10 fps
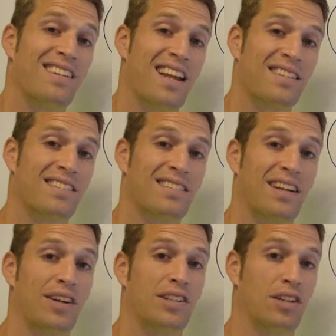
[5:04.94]

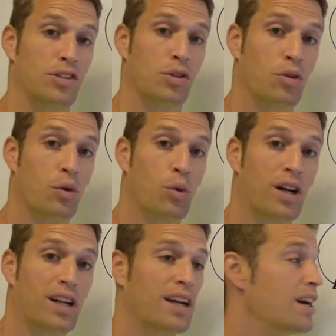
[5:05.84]
necessary to do the
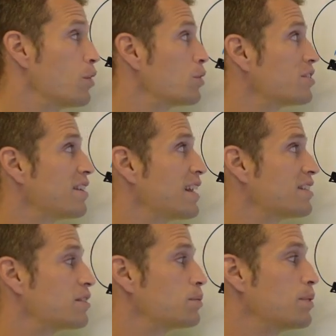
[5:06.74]
work which then
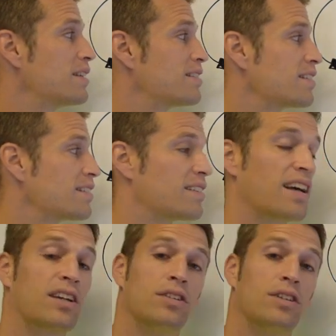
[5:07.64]
spins the
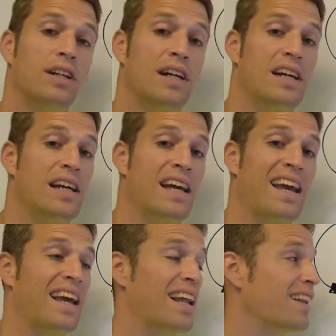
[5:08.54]
cycle
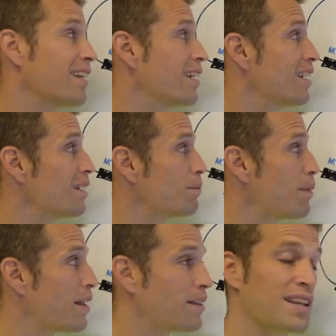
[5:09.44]
and
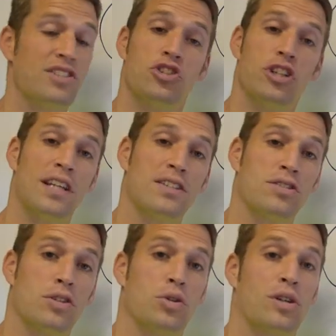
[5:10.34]
methylates genes
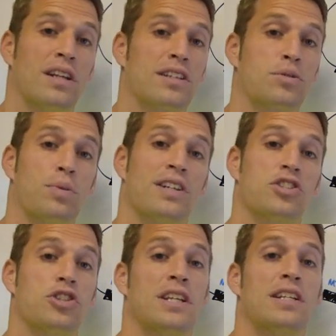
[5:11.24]
so you can express
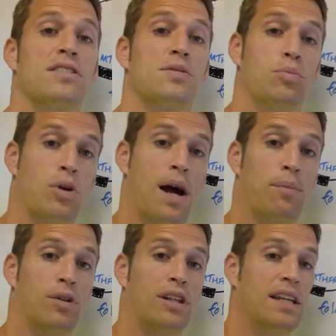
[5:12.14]
genes
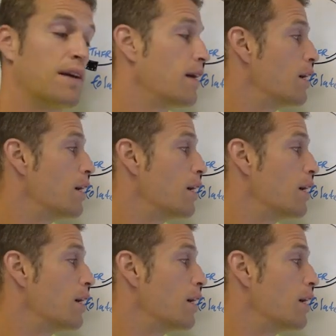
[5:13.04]
properly,